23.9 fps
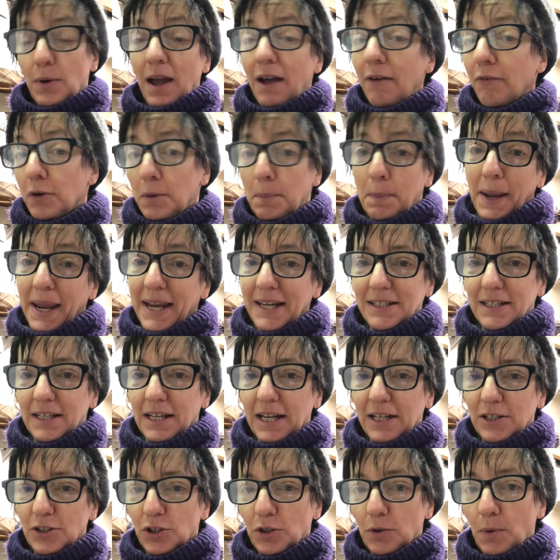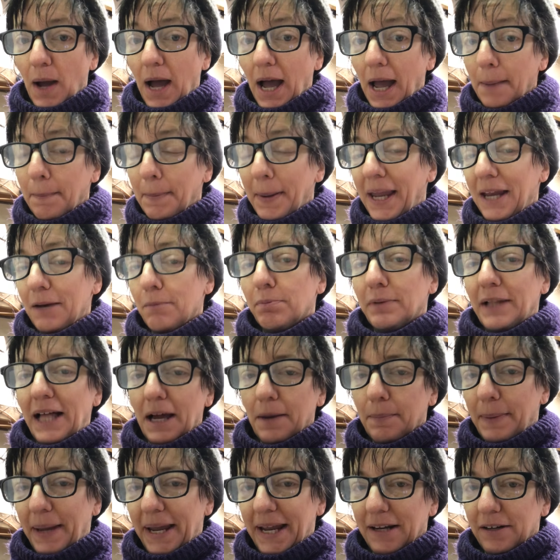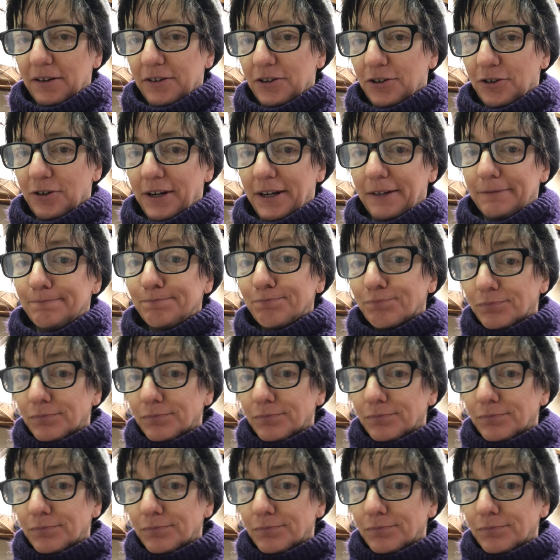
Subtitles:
every painting I do, I paint black paint under it.